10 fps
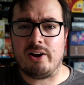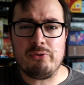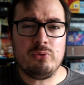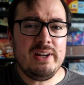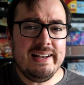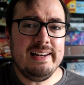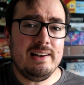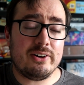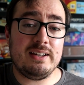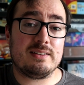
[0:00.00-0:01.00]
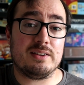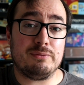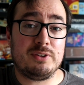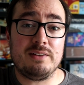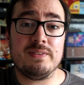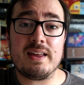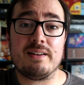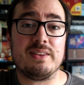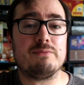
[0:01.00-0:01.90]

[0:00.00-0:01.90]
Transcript: I really like that they've done that.